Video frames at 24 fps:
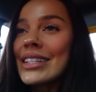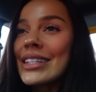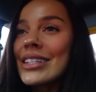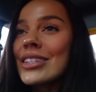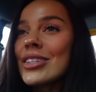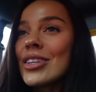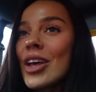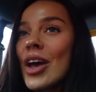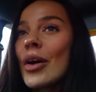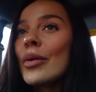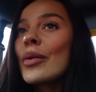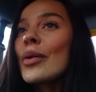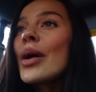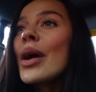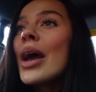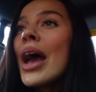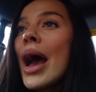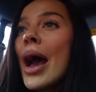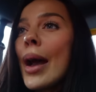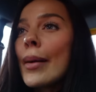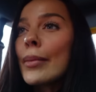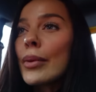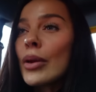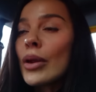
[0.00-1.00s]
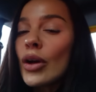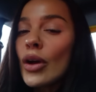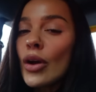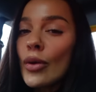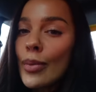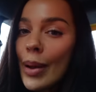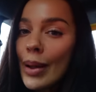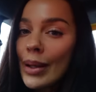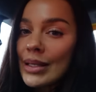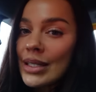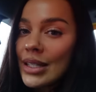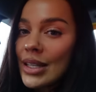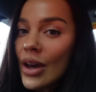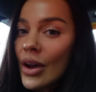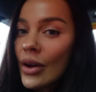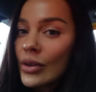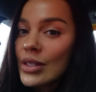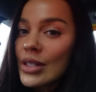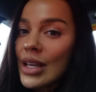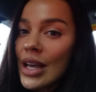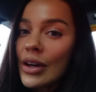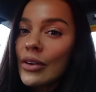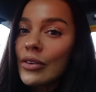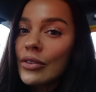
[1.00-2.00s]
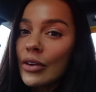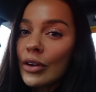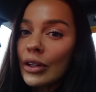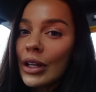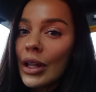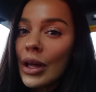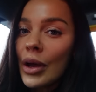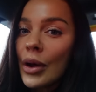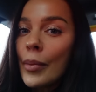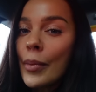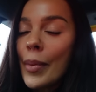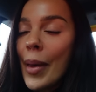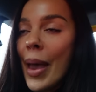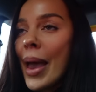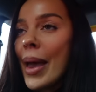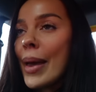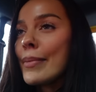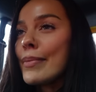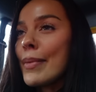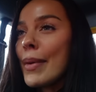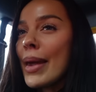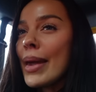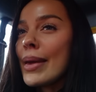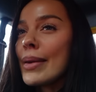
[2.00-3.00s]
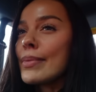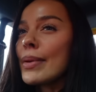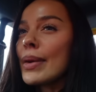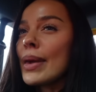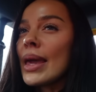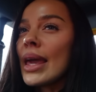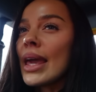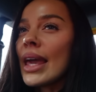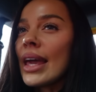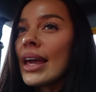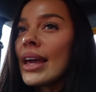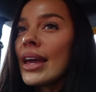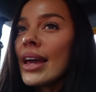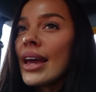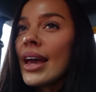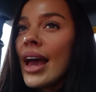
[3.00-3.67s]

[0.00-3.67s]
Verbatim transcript: So I'm gonna go back to the hotel for a little bit and maybe